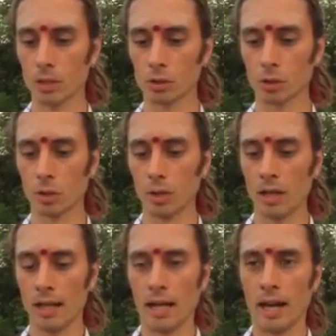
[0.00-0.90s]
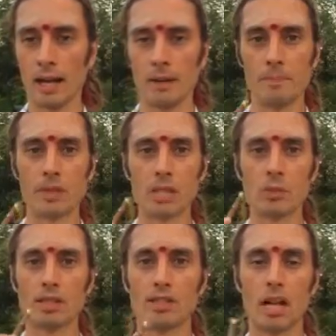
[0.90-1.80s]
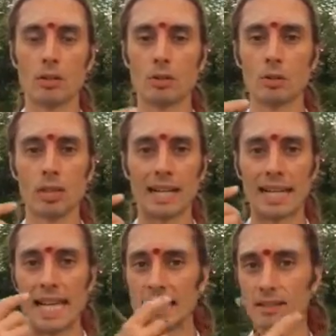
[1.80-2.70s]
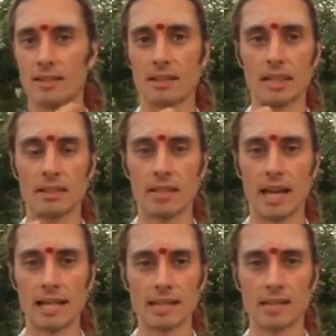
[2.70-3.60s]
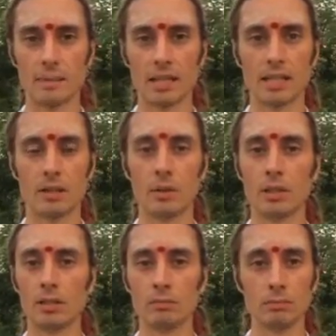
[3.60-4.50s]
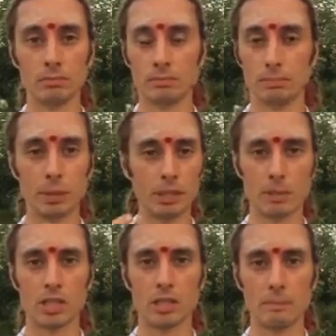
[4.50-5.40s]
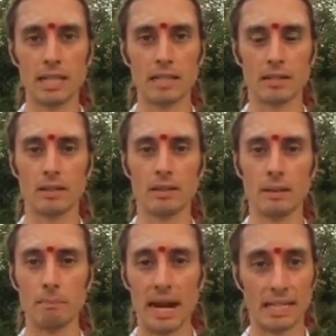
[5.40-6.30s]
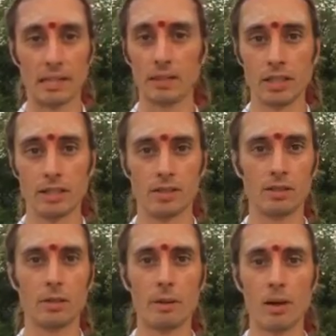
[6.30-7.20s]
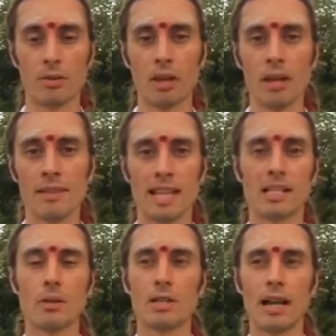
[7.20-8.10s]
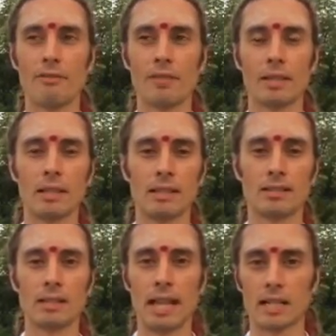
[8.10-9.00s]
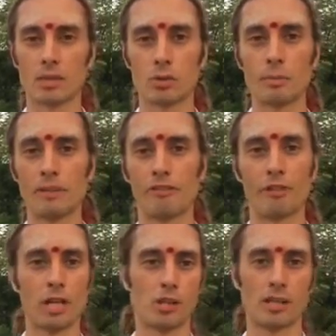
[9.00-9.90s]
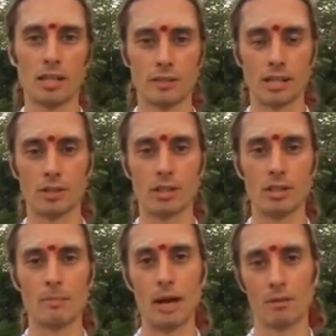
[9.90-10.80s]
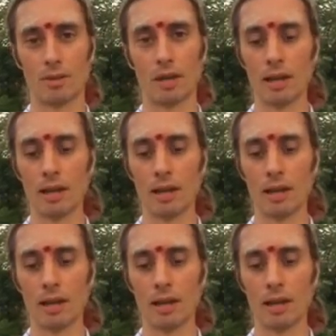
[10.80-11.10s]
So this will start to cleanse. It's an antiseptic, will pretty much eliminate bacteria in your mouth. That's how you have this like extremely fresh sensation in the mouth.